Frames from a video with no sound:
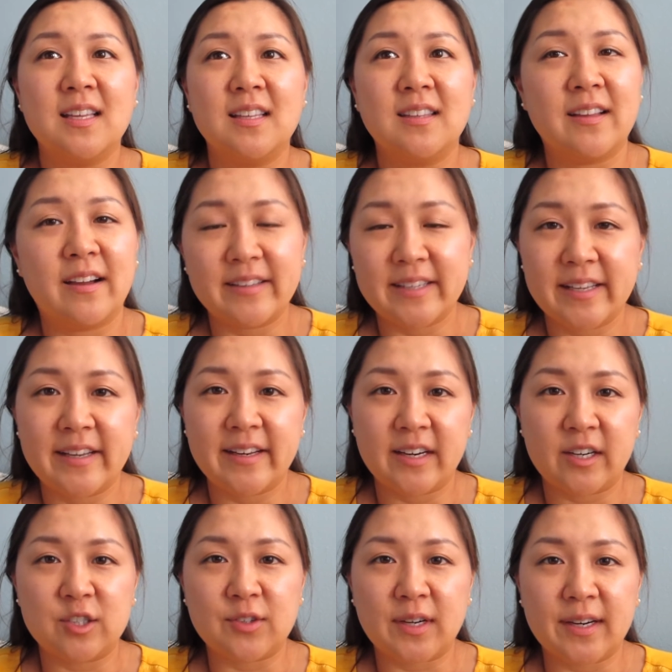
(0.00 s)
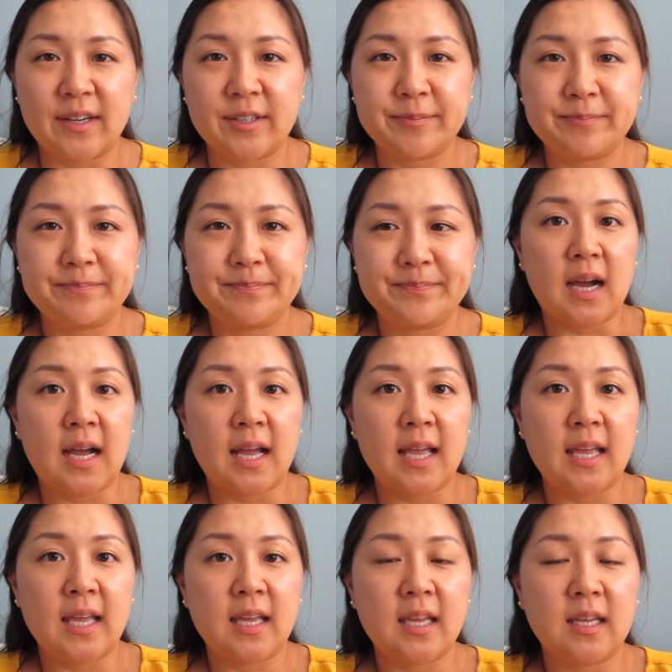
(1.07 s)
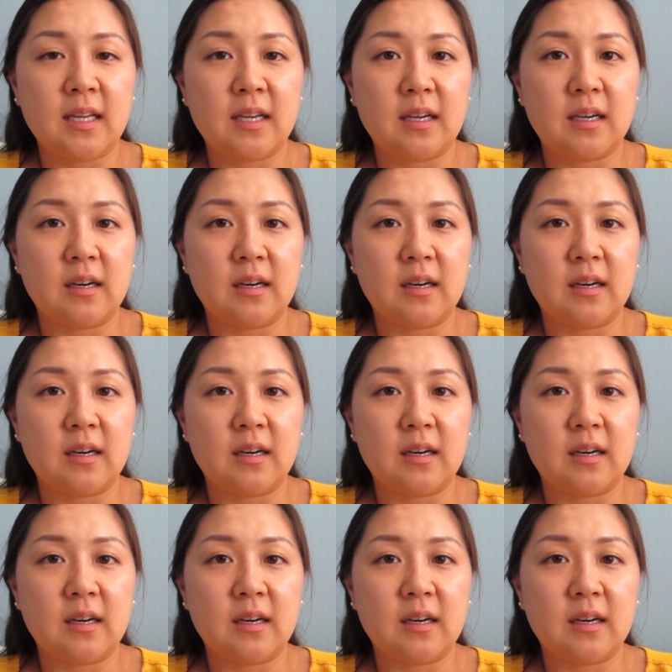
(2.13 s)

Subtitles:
not taking a hair dryer. I